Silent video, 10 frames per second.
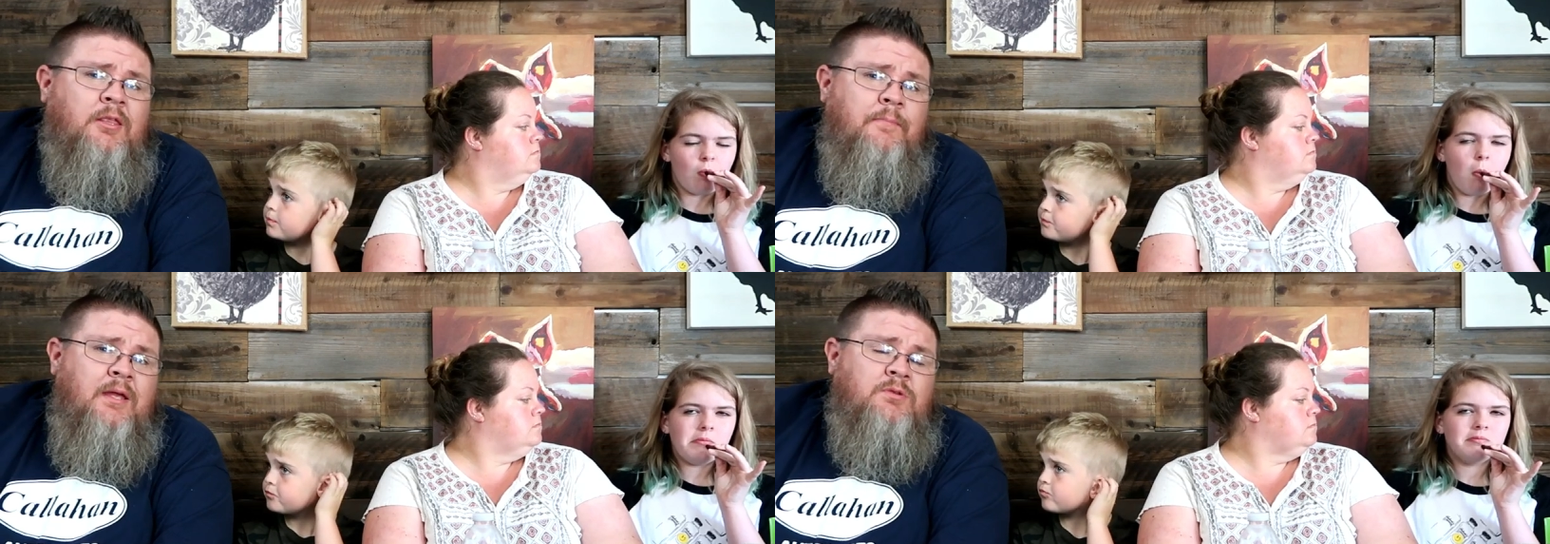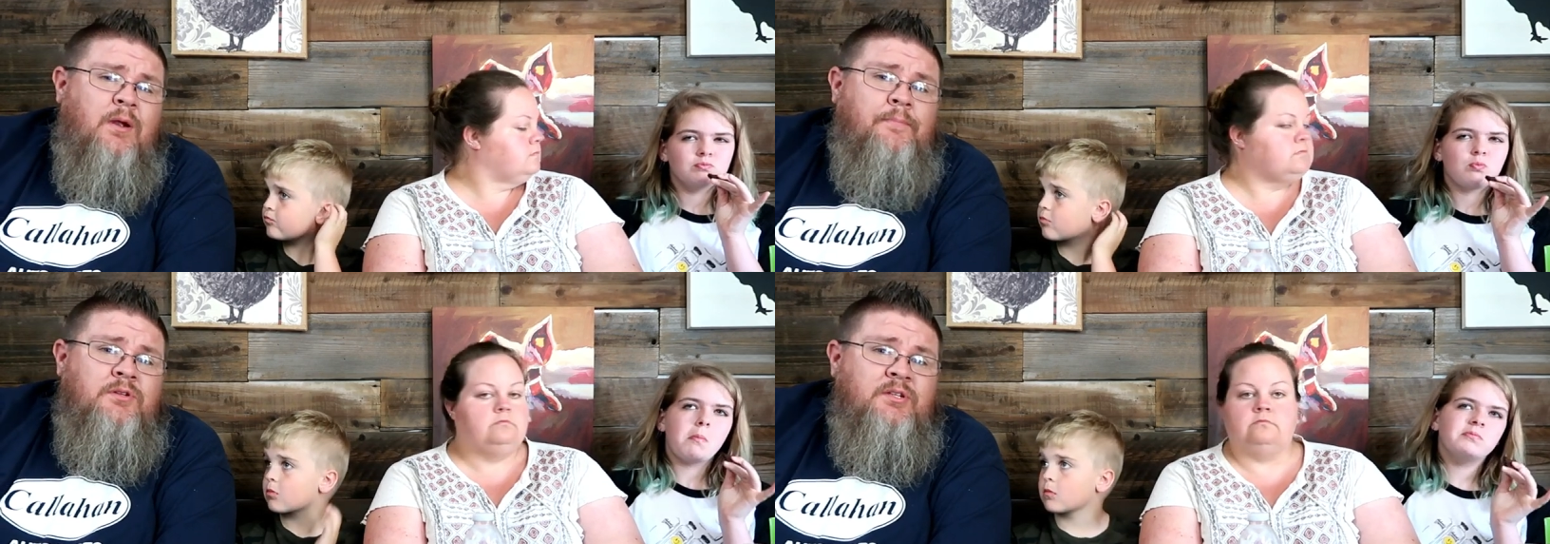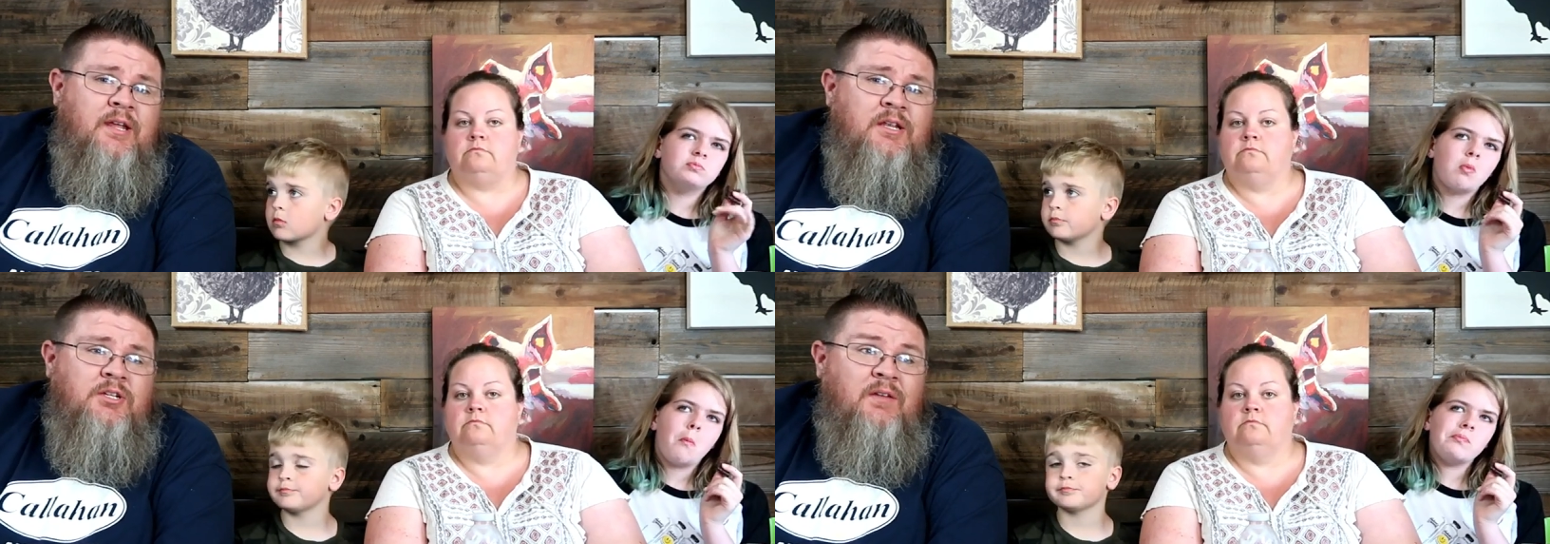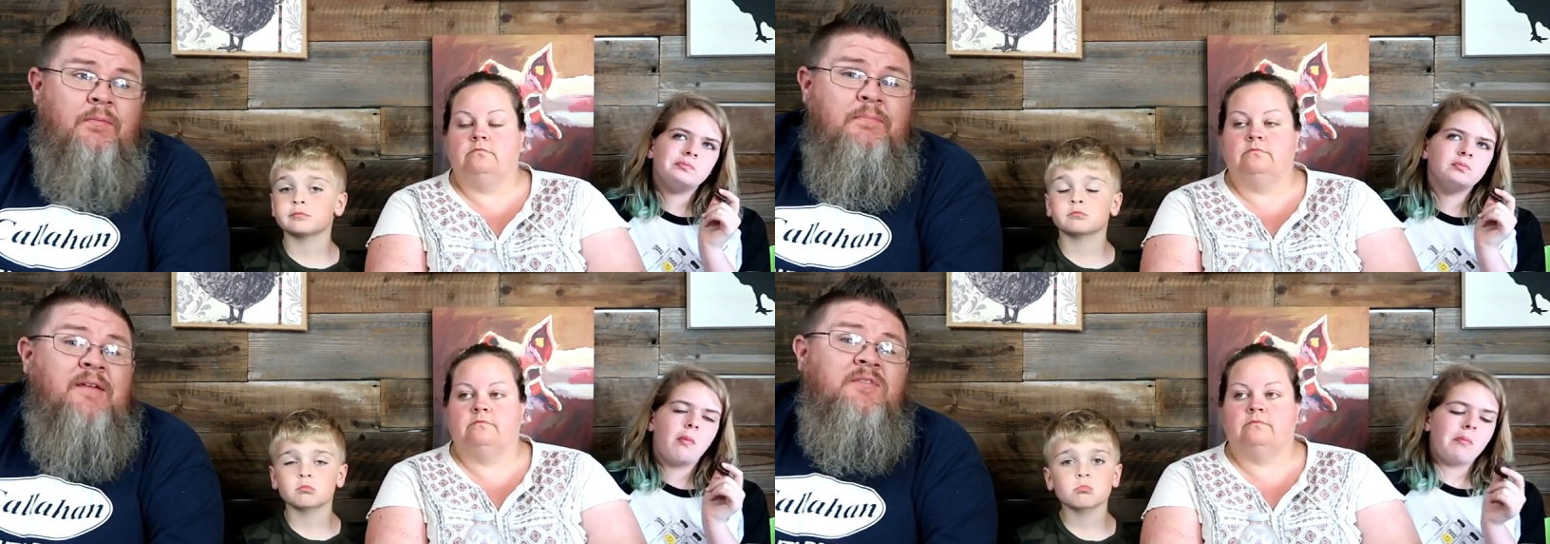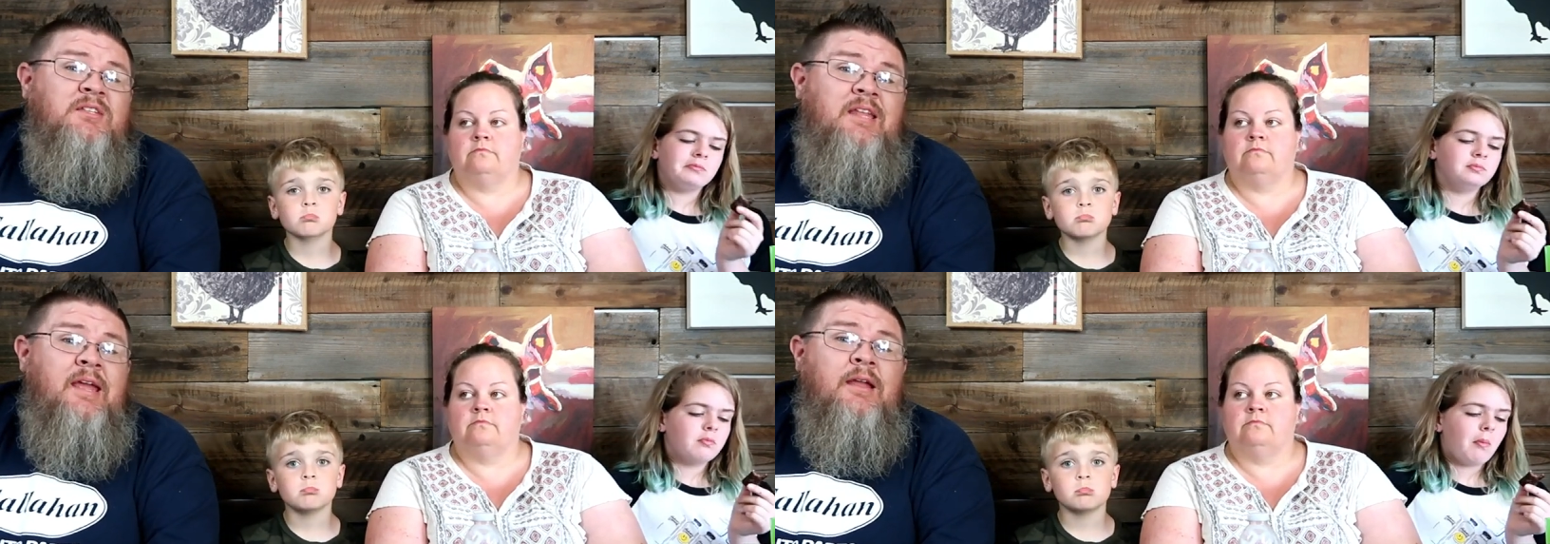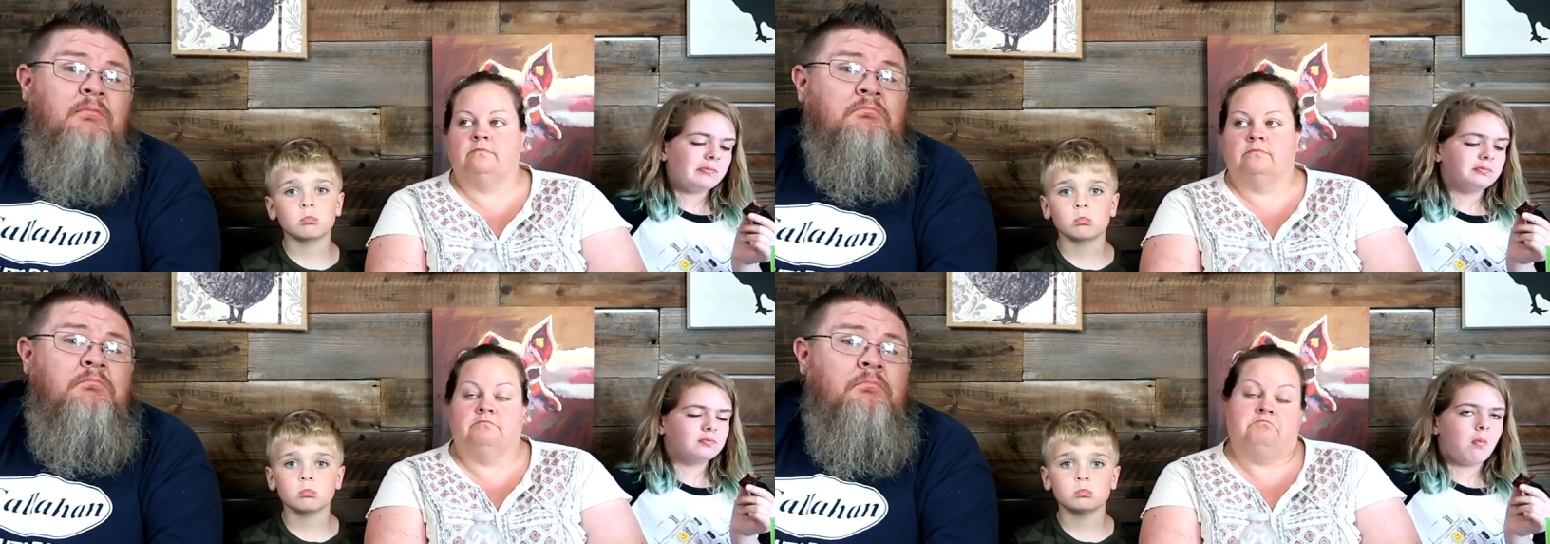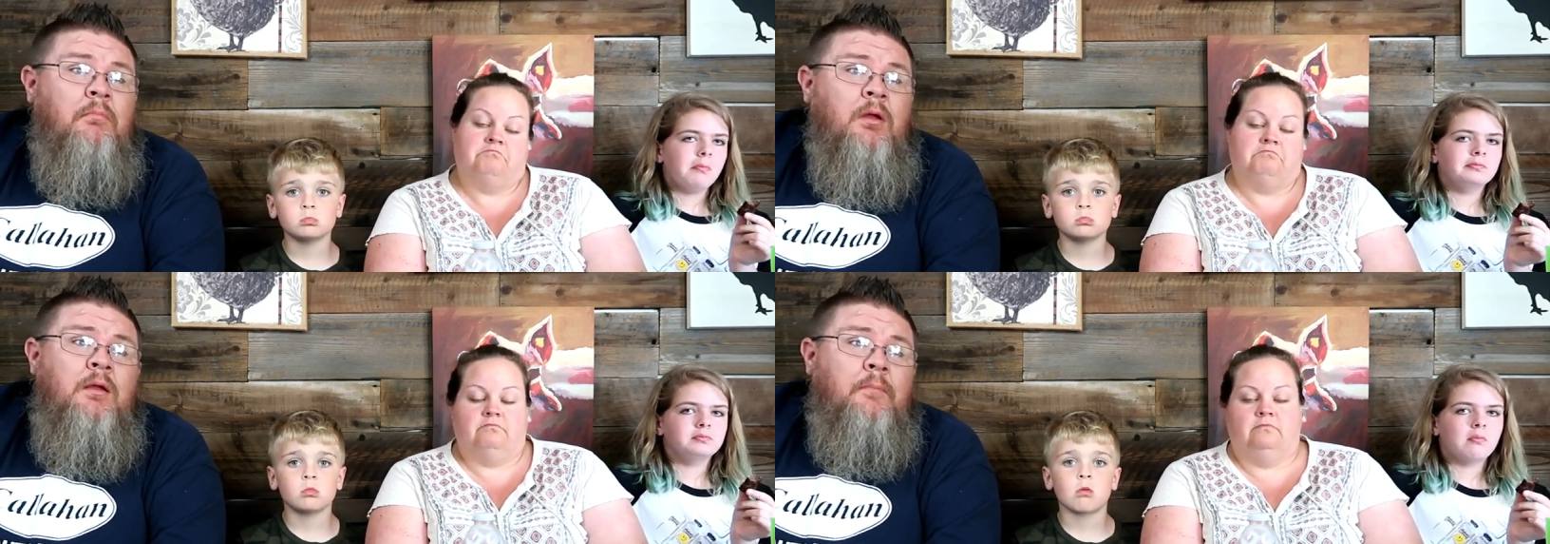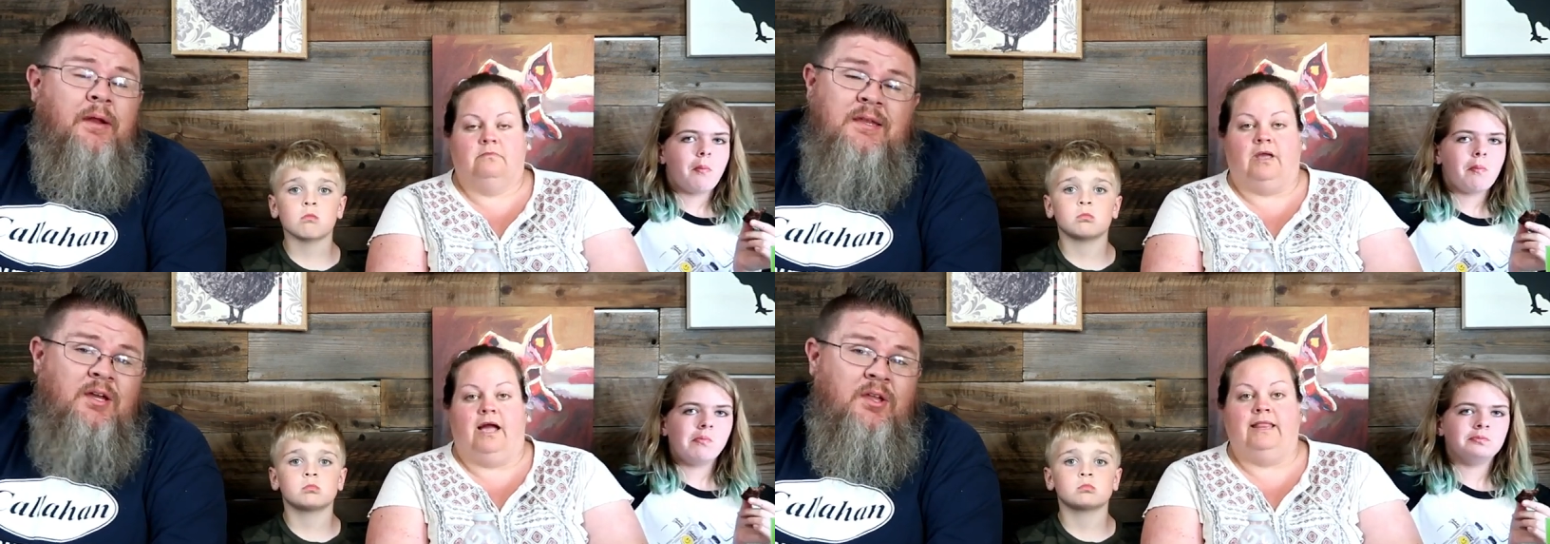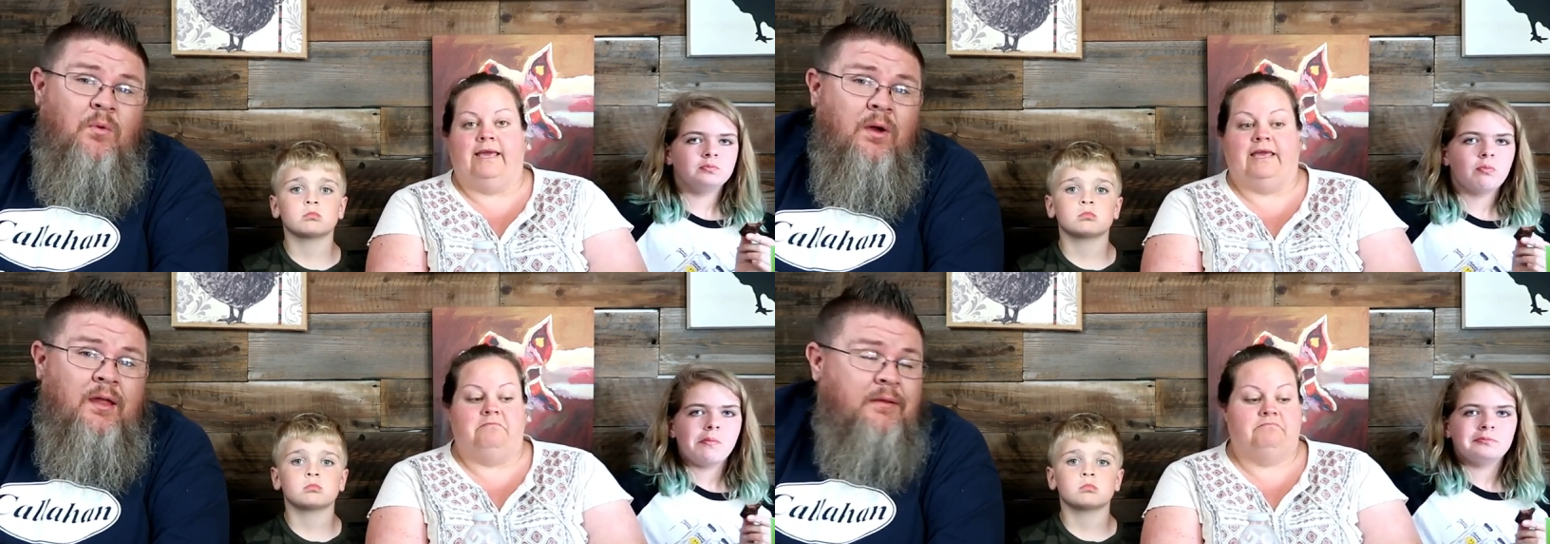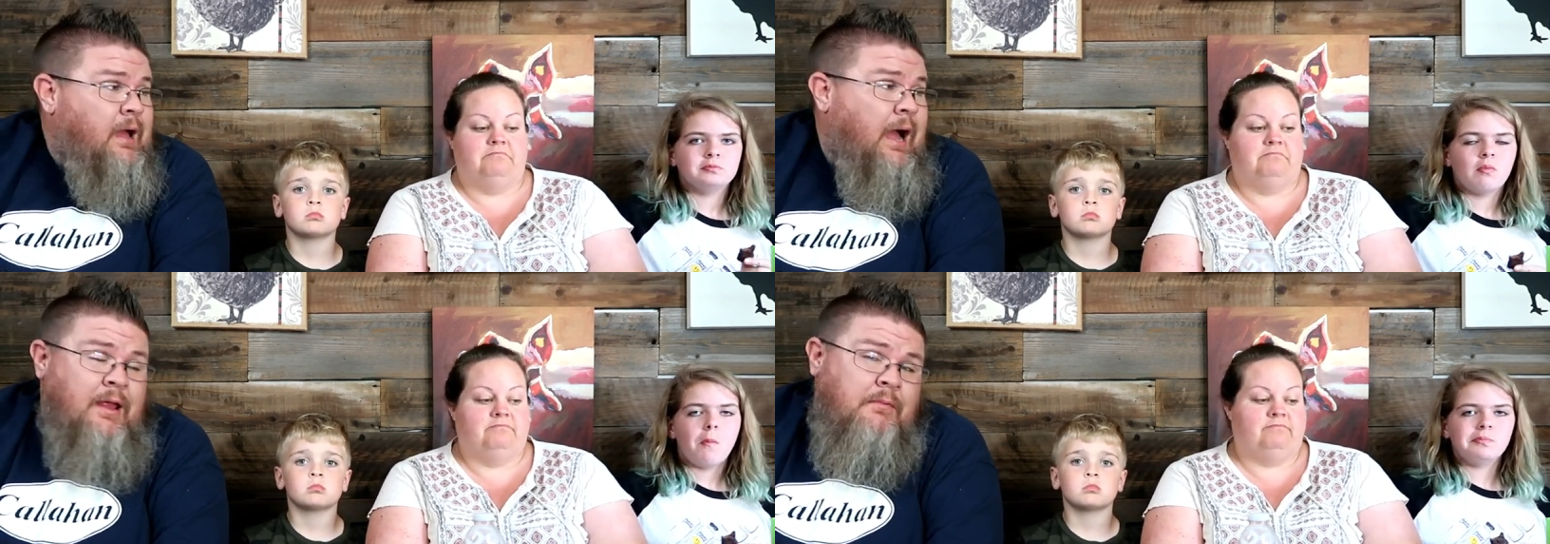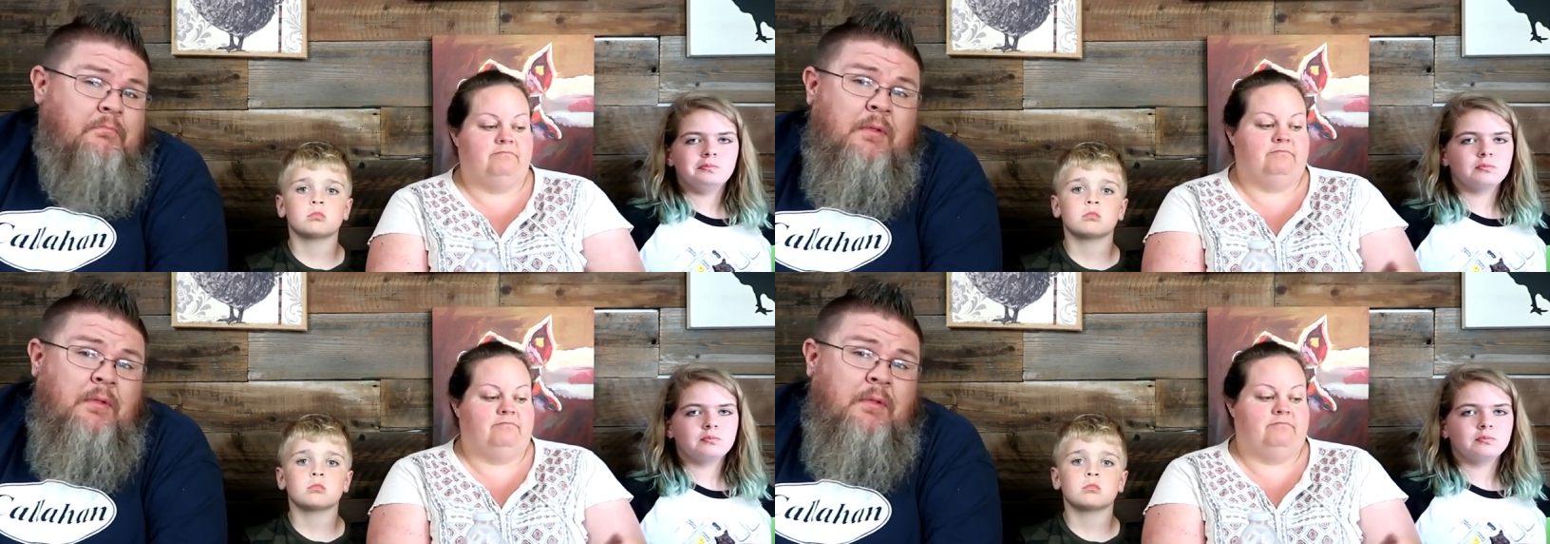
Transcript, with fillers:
Speaker 1: not the best representation of a beef stick, but I tell I you what, it. I,